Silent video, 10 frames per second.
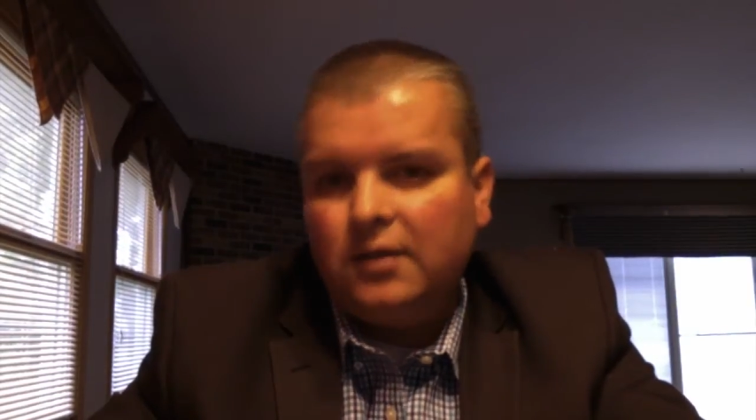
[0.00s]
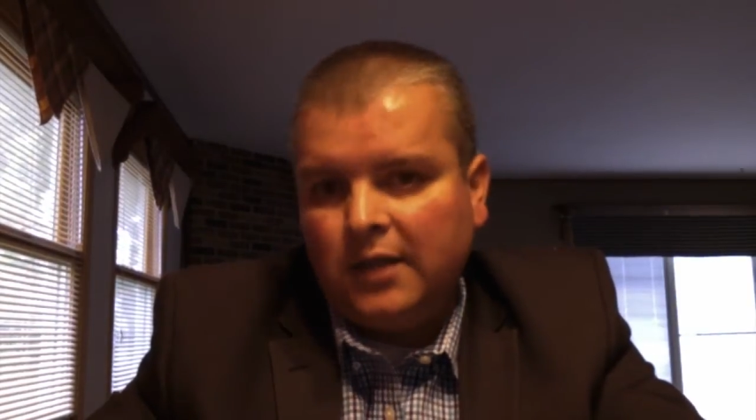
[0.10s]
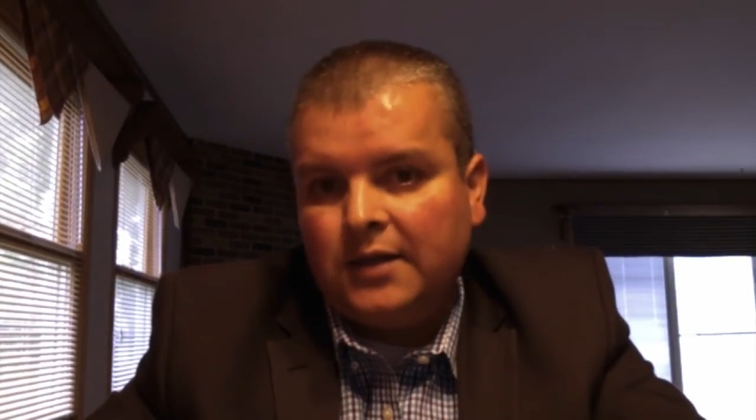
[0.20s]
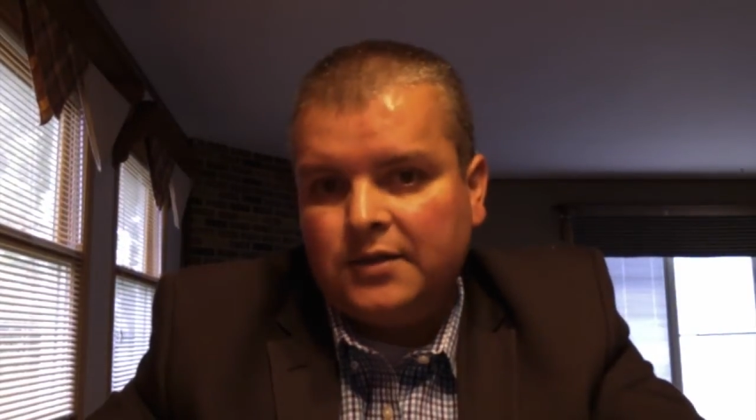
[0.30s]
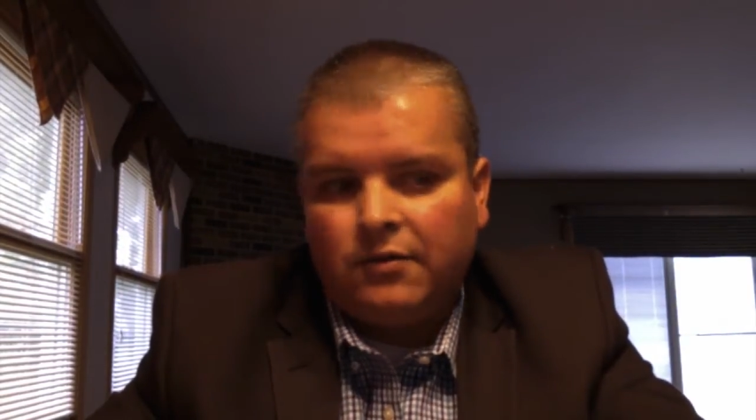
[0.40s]

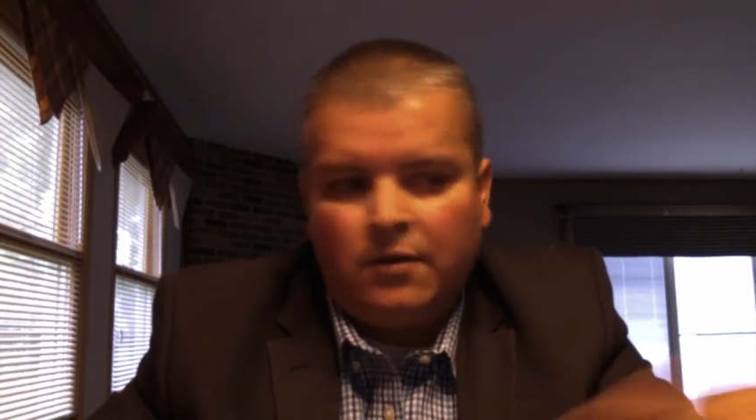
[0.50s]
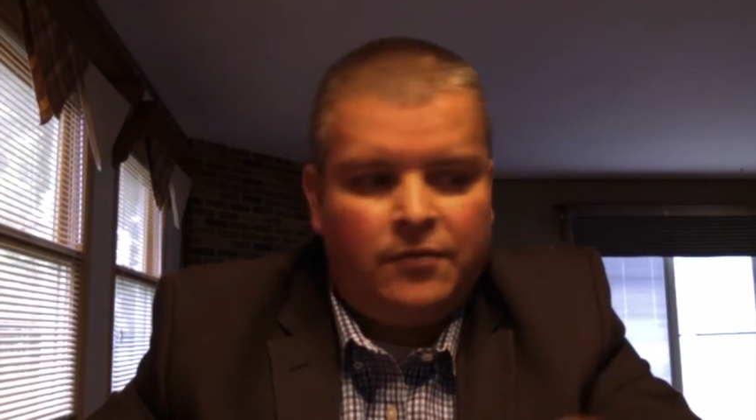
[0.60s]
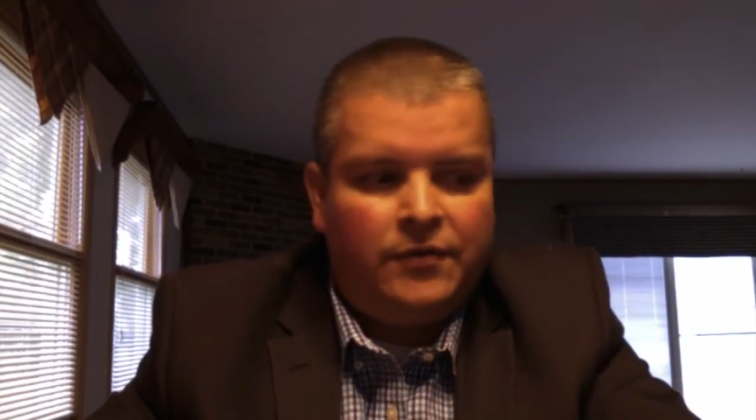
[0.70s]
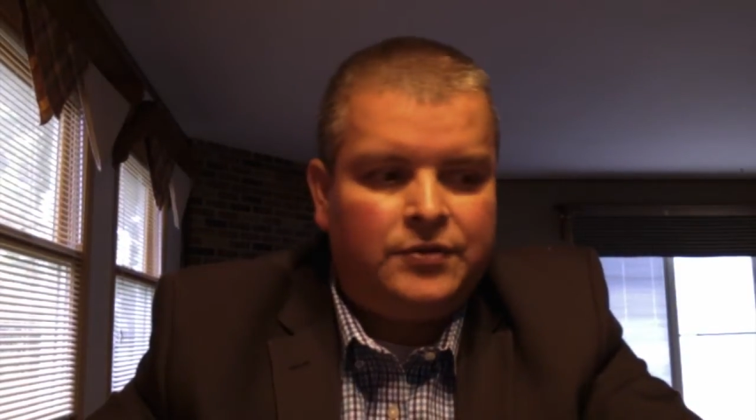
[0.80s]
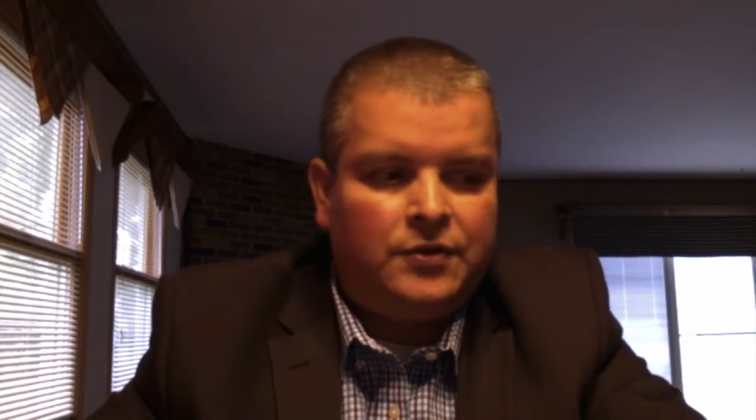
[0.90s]
that is a crime
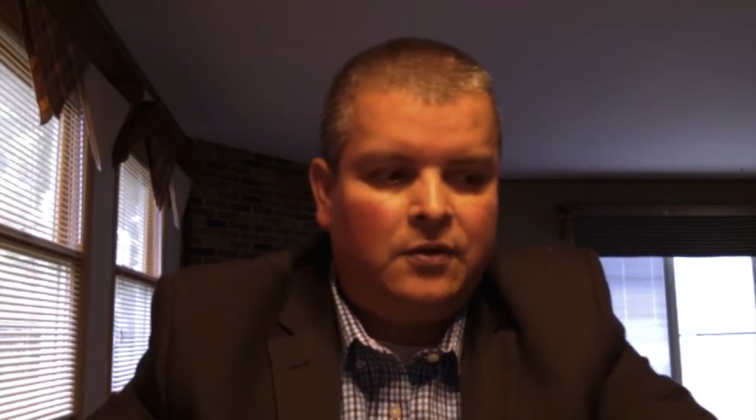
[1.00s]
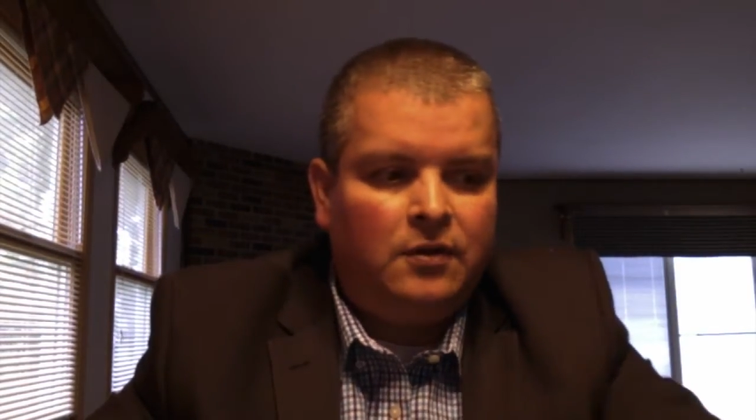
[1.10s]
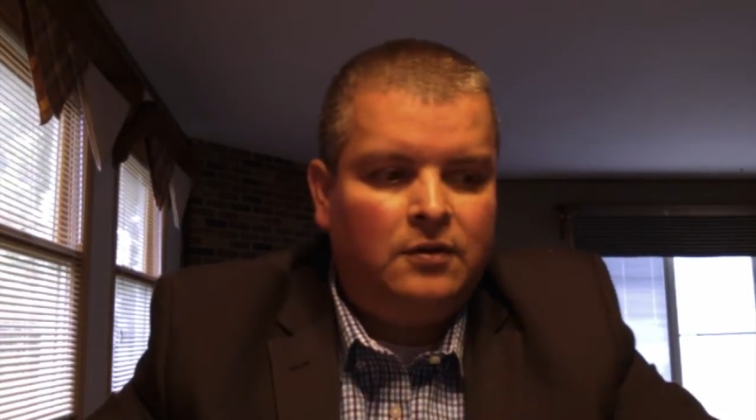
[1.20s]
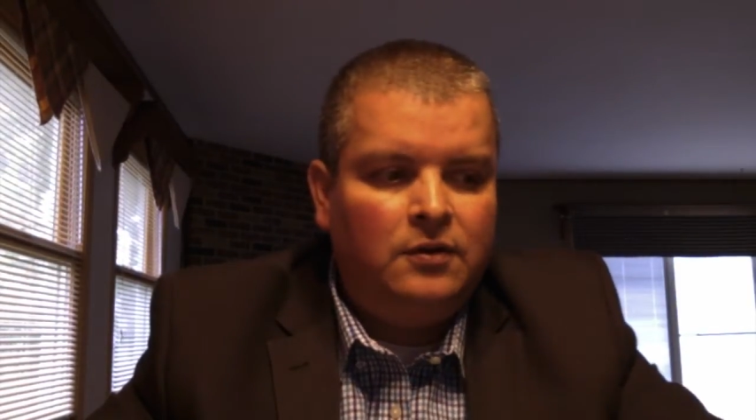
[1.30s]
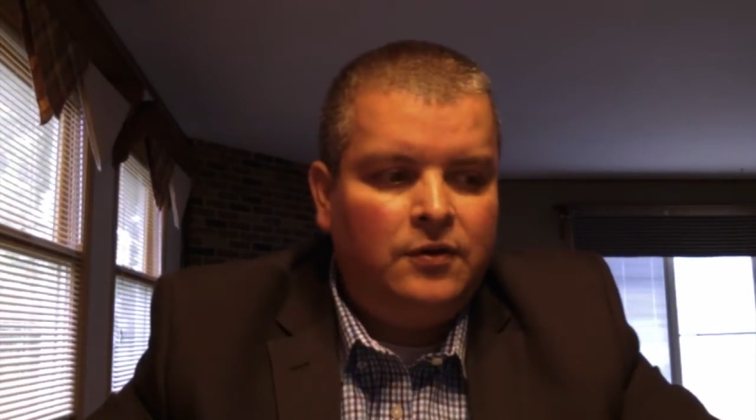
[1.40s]
prevention
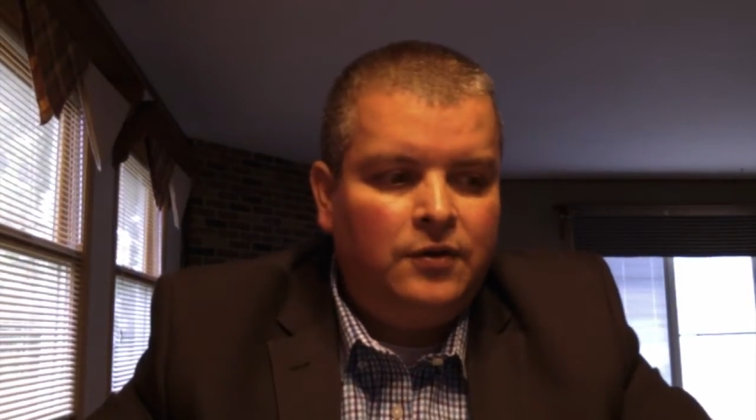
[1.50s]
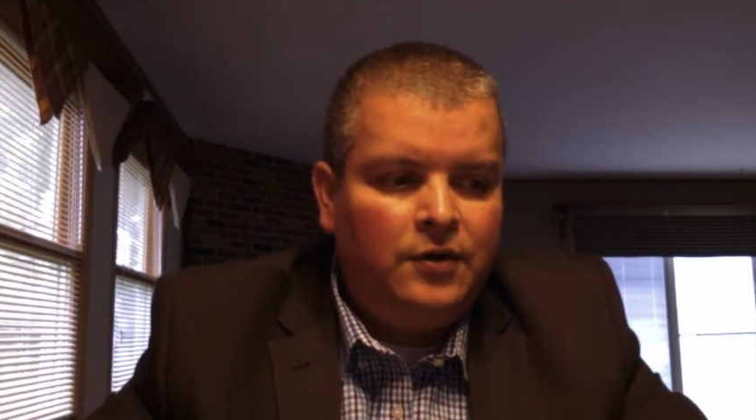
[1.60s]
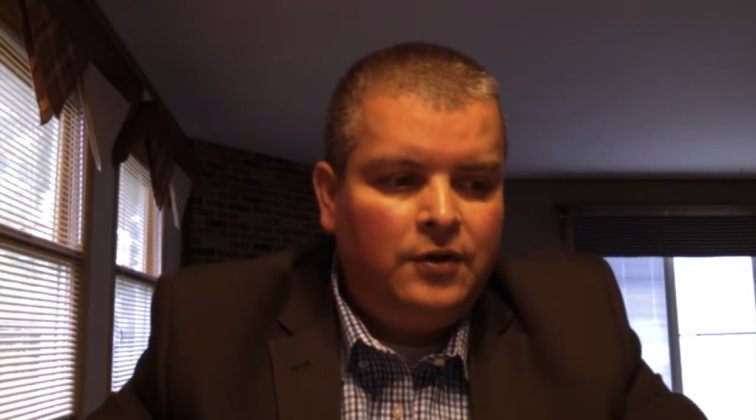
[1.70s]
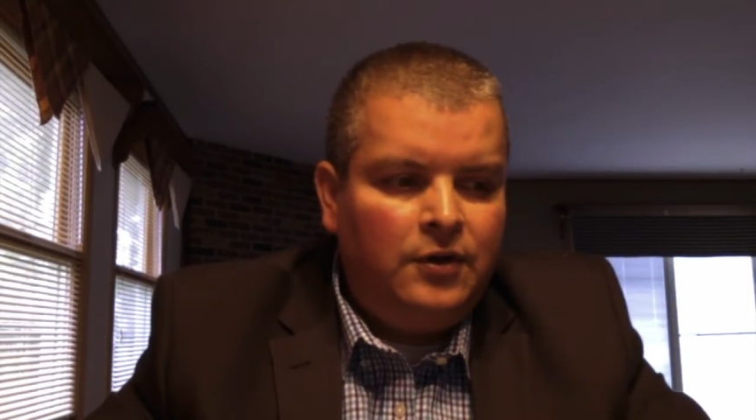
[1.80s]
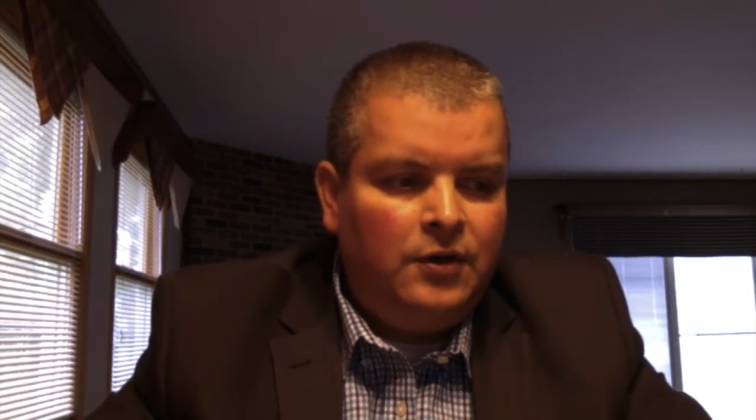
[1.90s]
call.
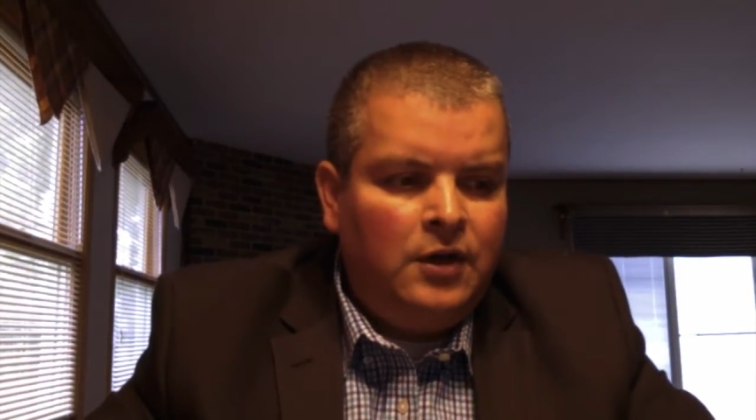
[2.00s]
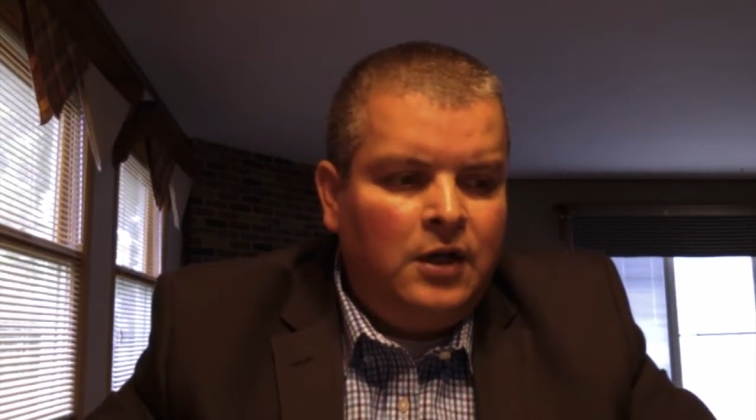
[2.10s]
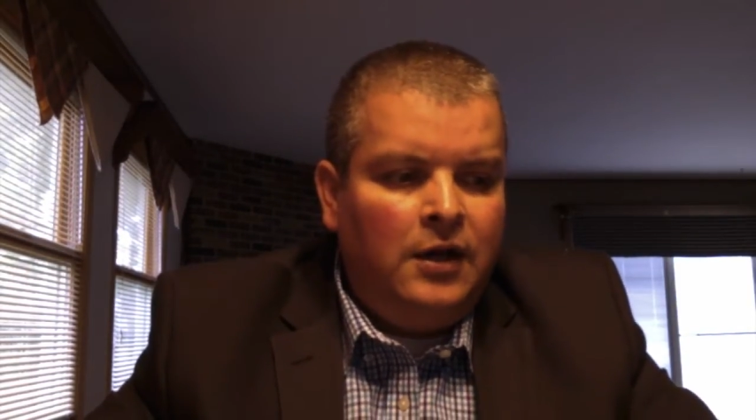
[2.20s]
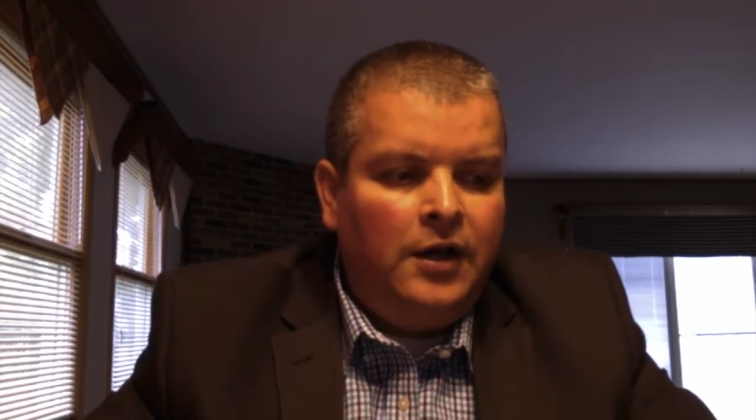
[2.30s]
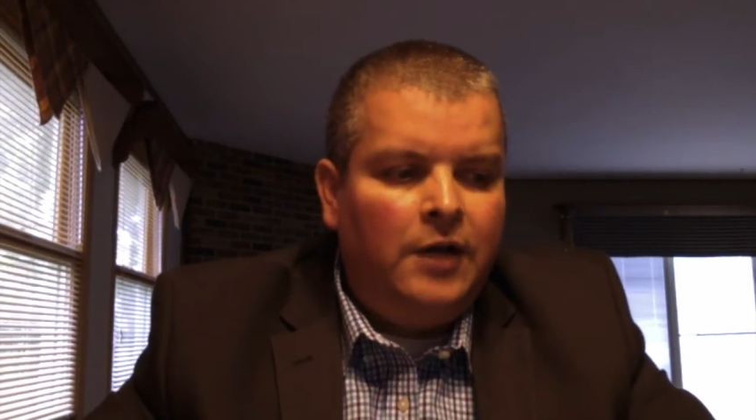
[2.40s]

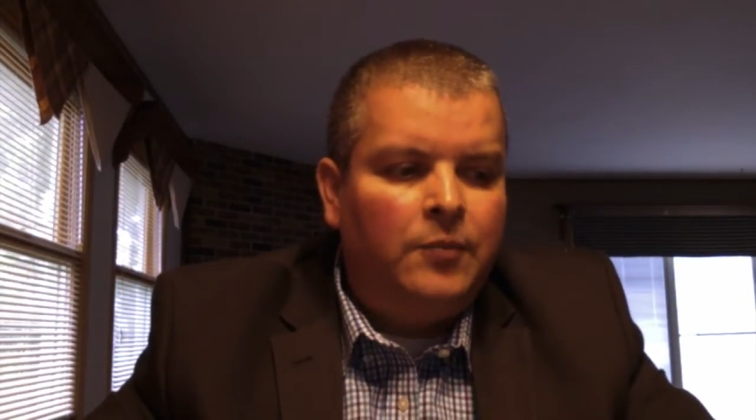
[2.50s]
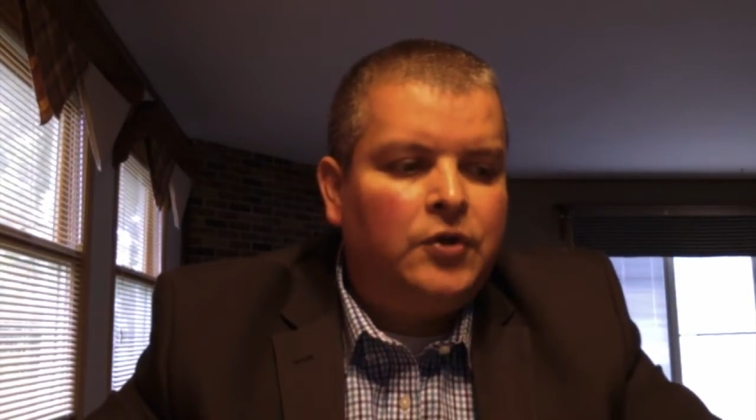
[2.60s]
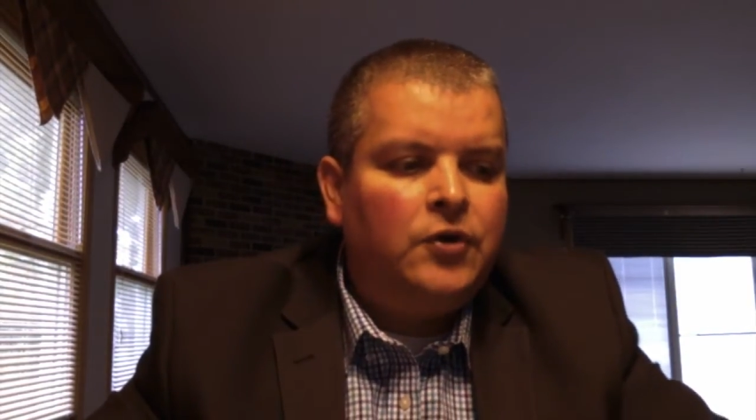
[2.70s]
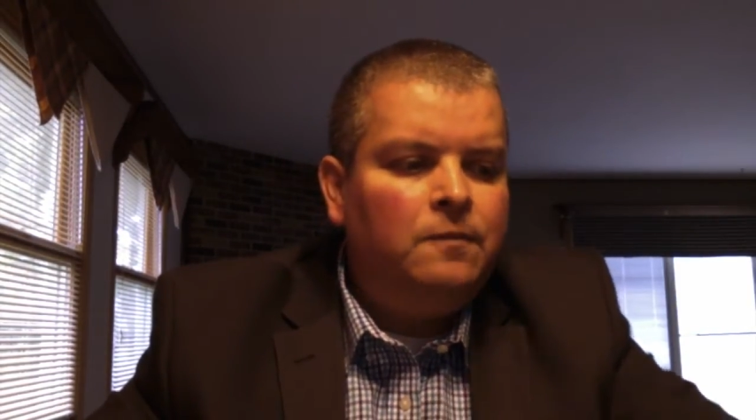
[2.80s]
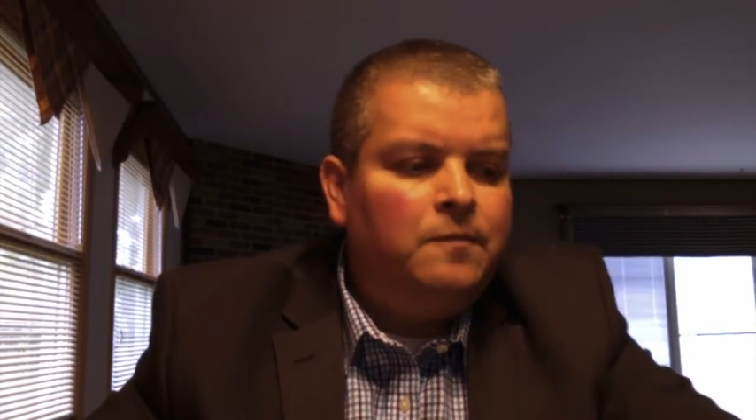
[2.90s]
Number
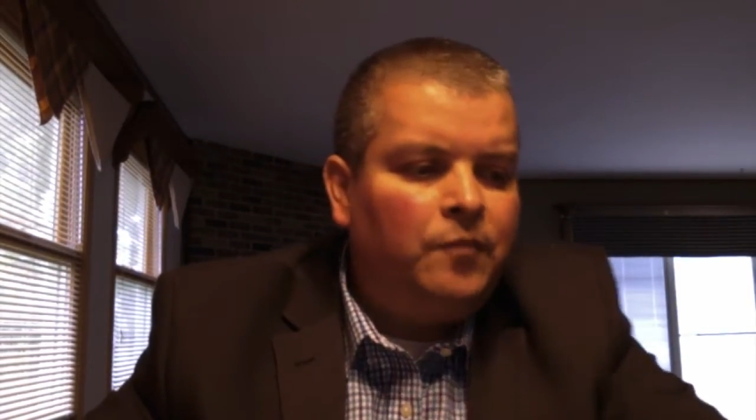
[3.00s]
two,